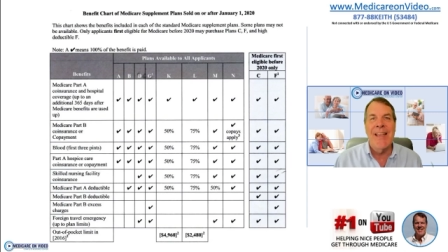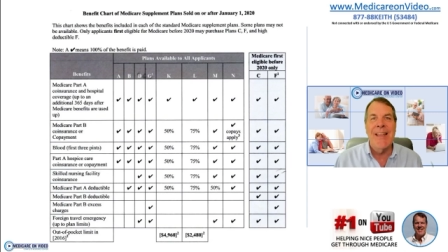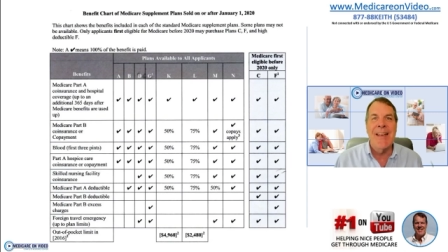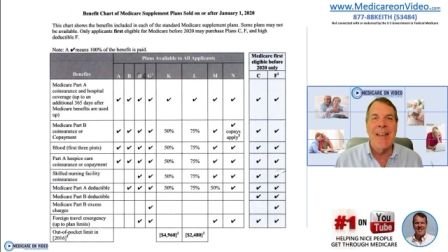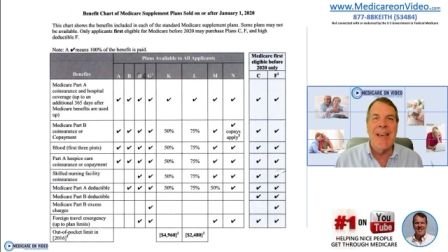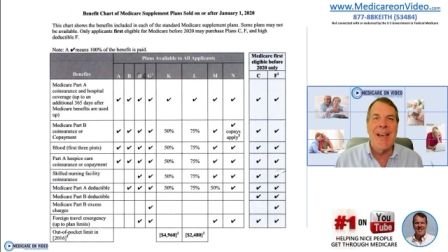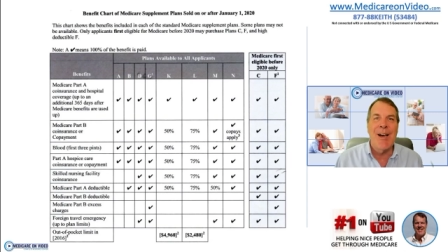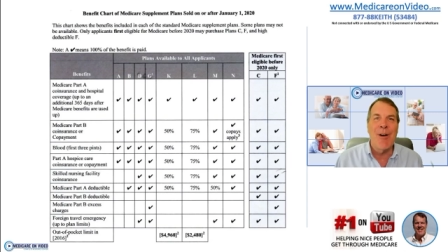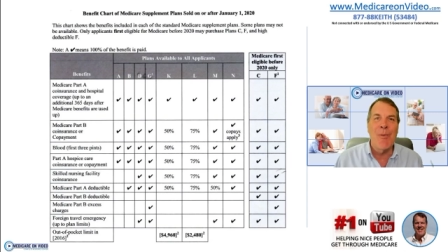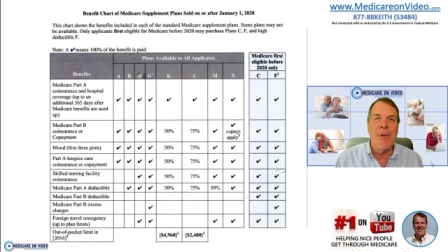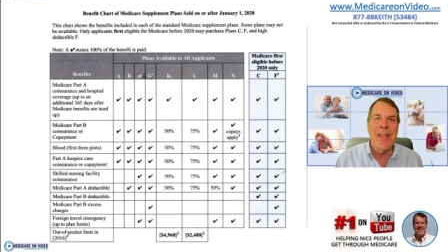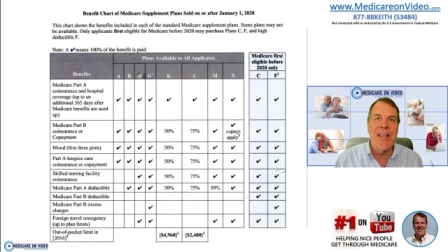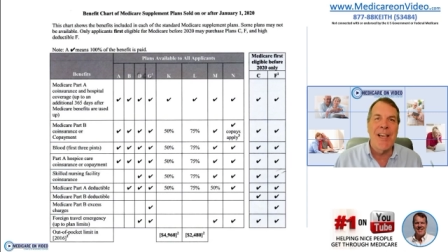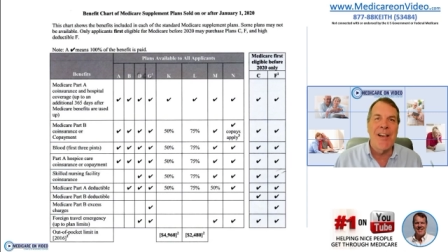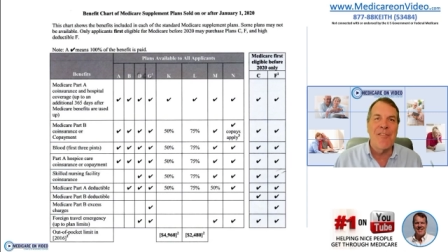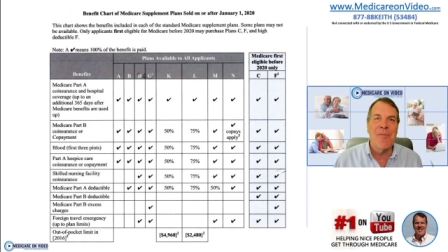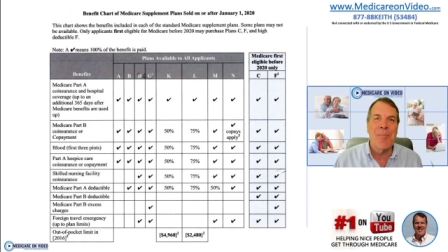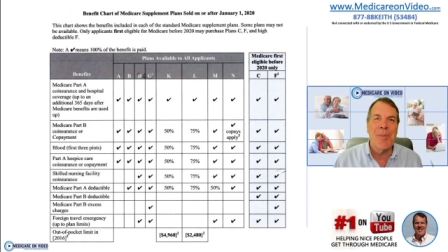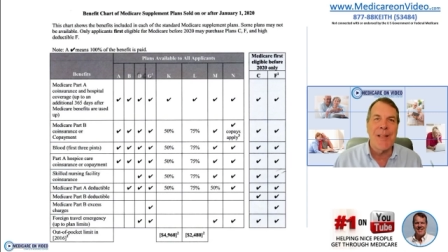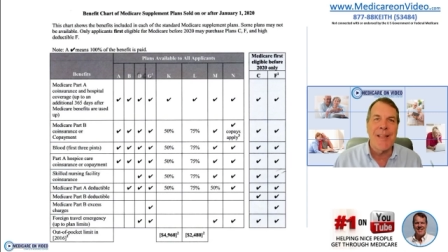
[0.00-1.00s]
And now we
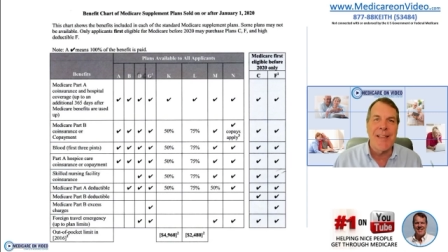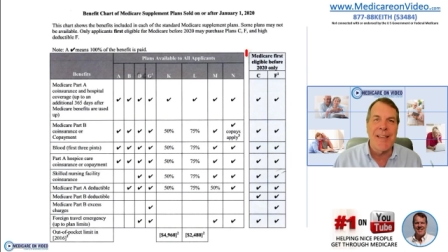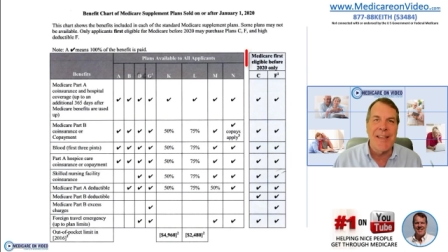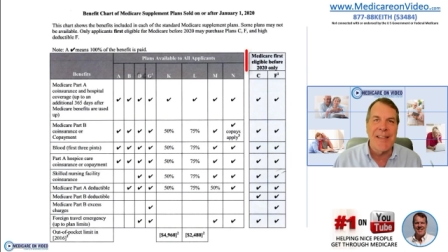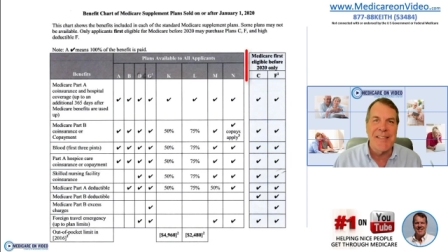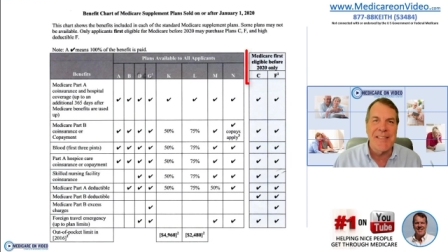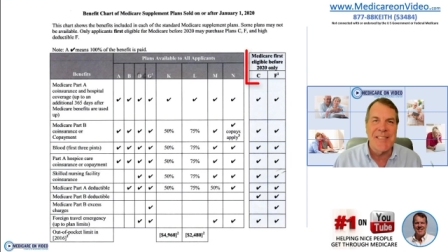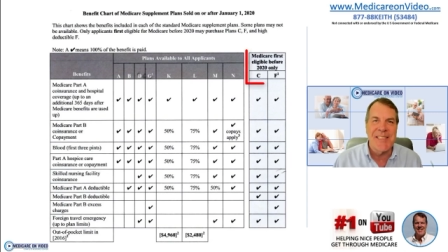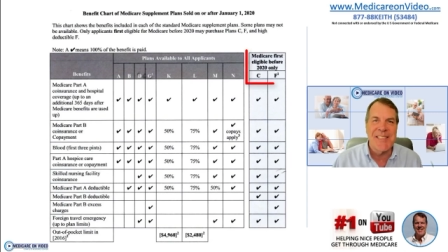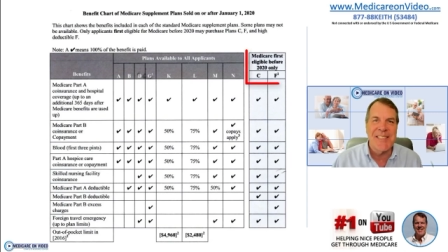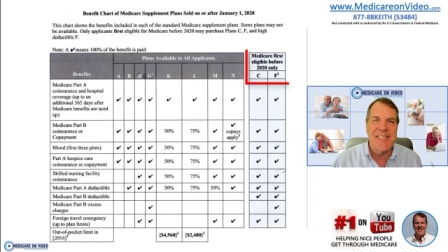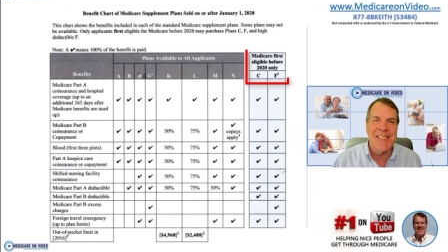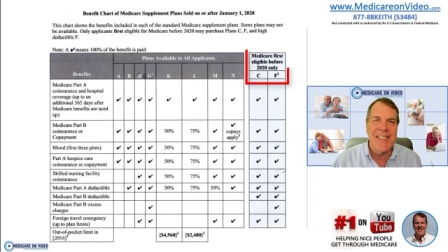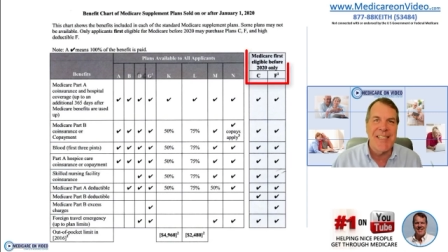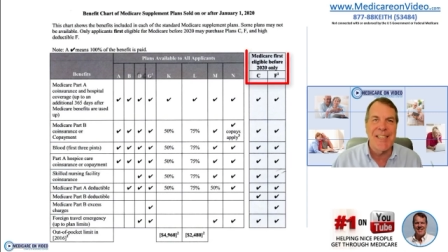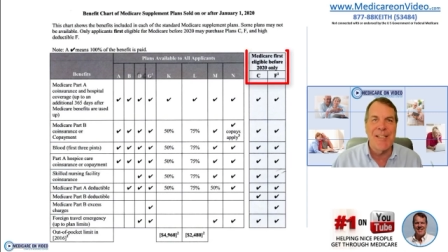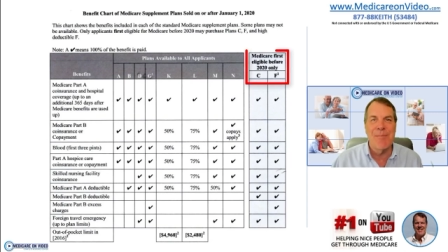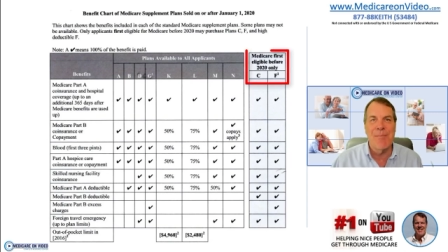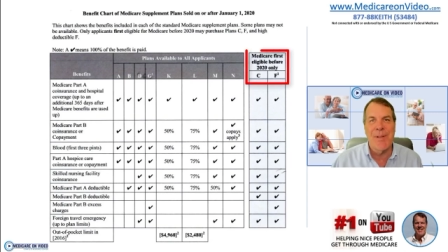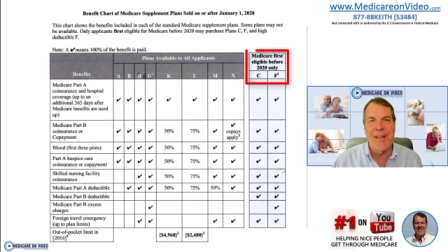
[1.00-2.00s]
have plan
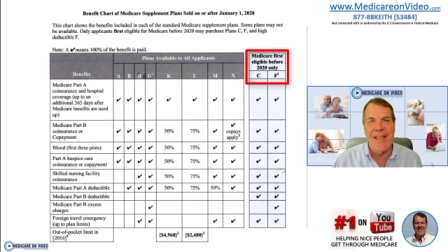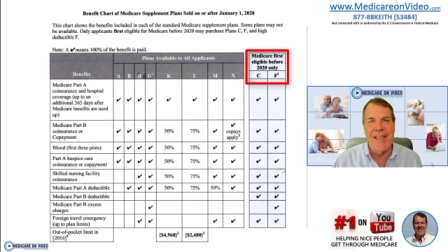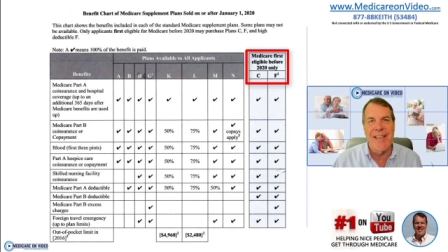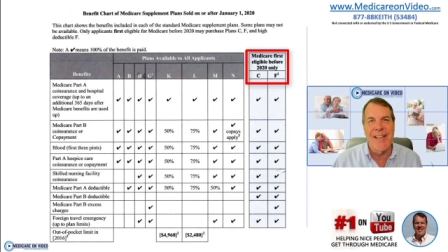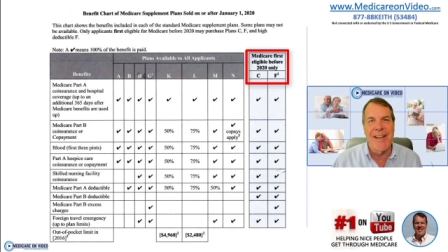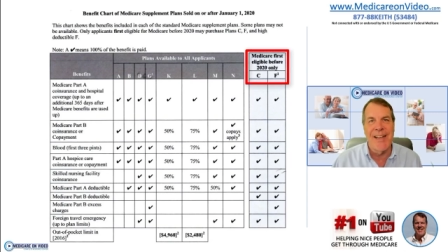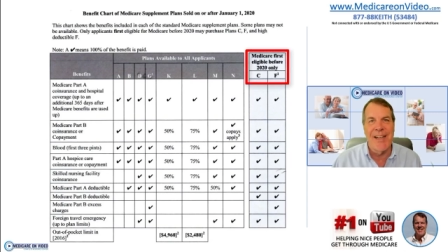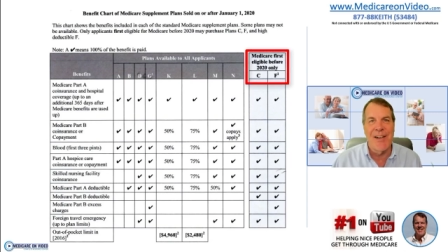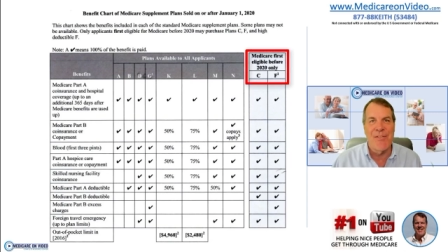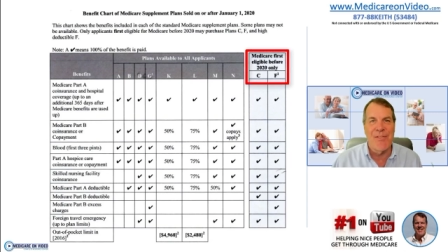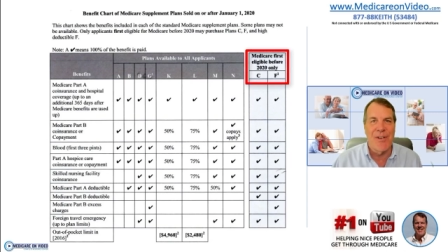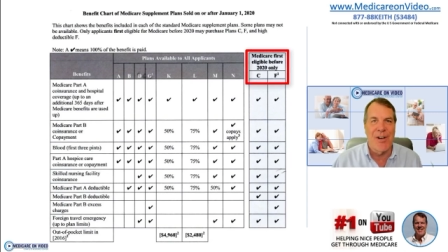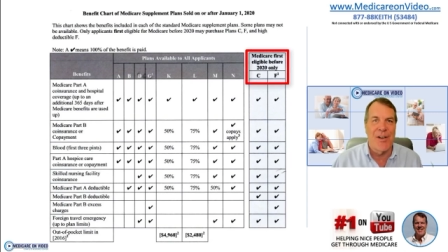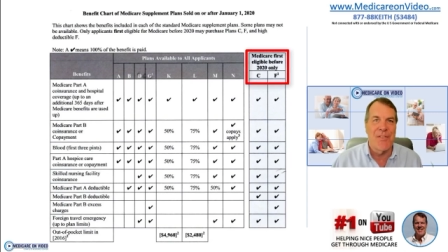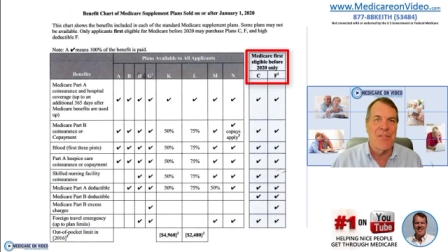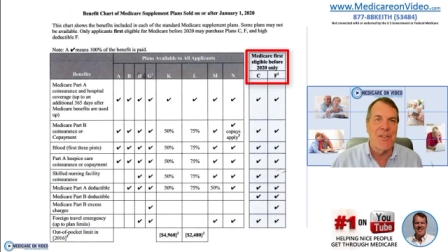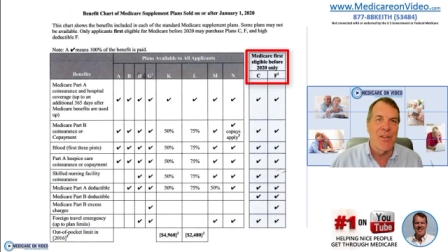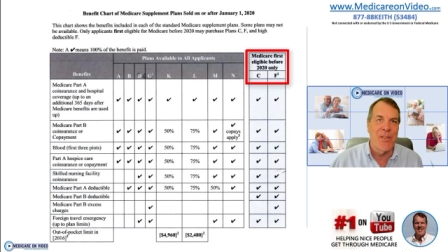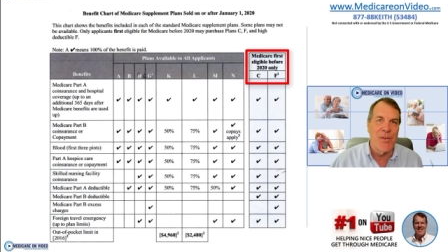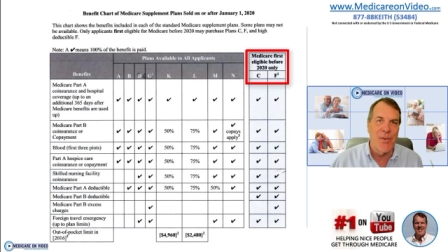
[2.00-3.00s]
C and plan F
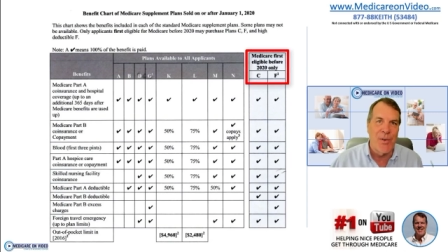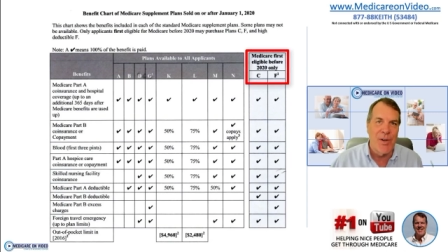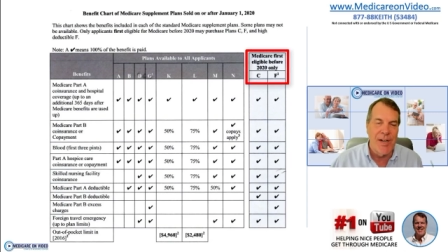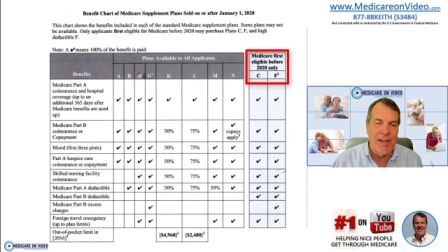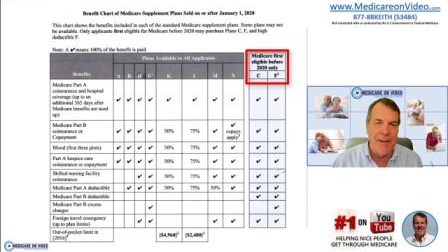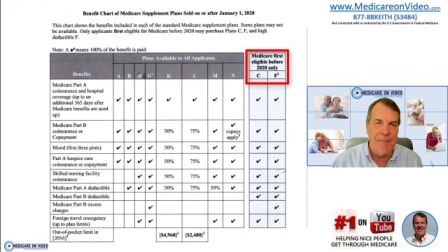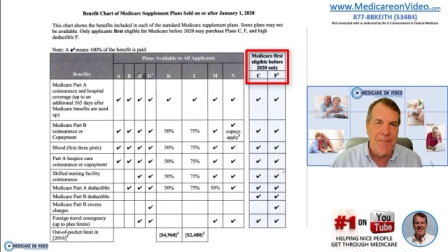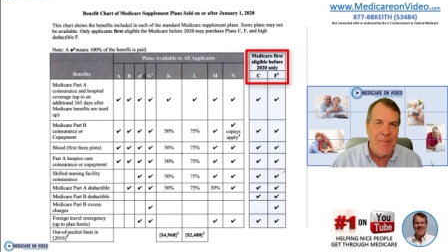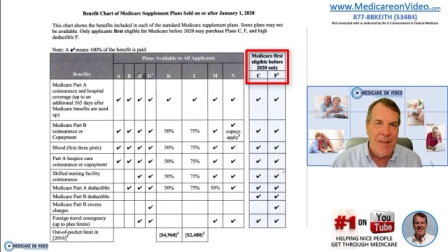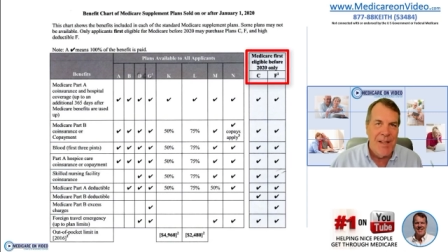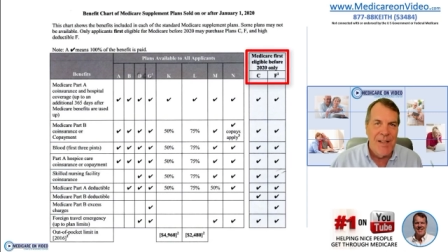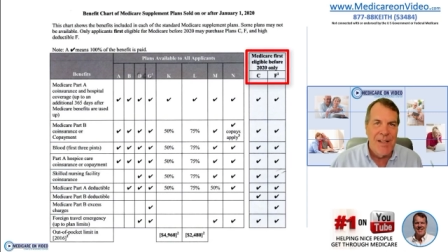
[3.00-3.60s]
off to the right.